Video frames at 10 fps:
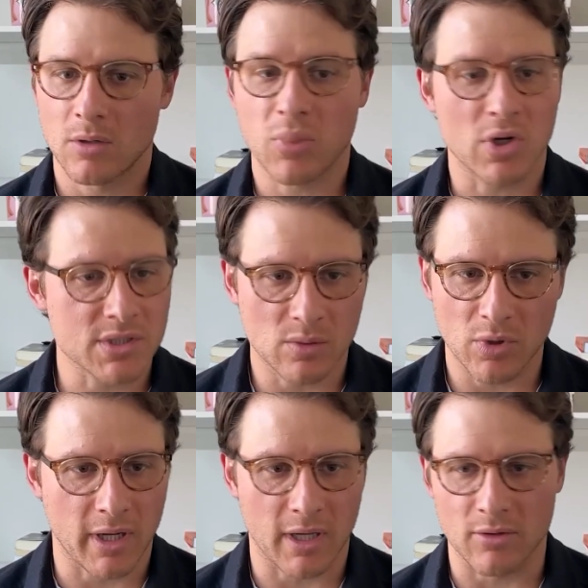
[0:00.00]
personal
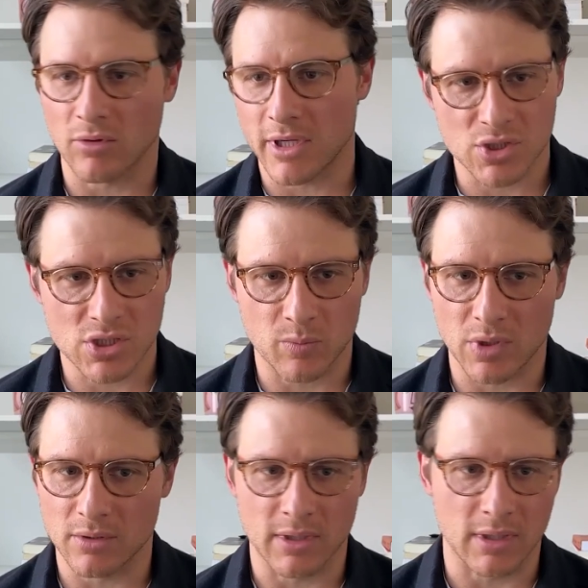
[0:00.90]
brand, relationship
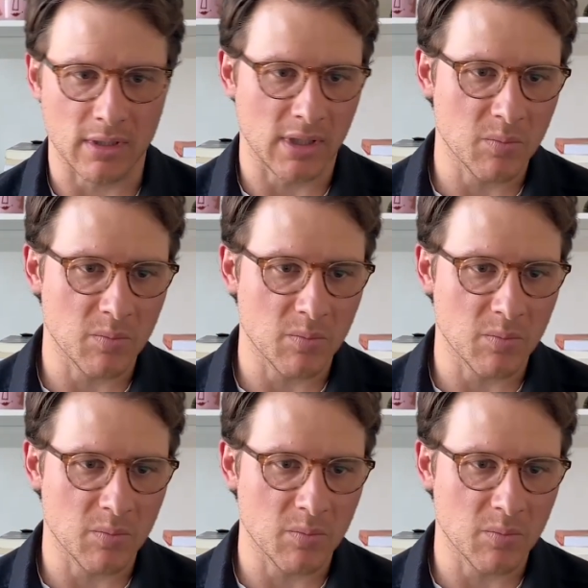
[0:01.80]
building,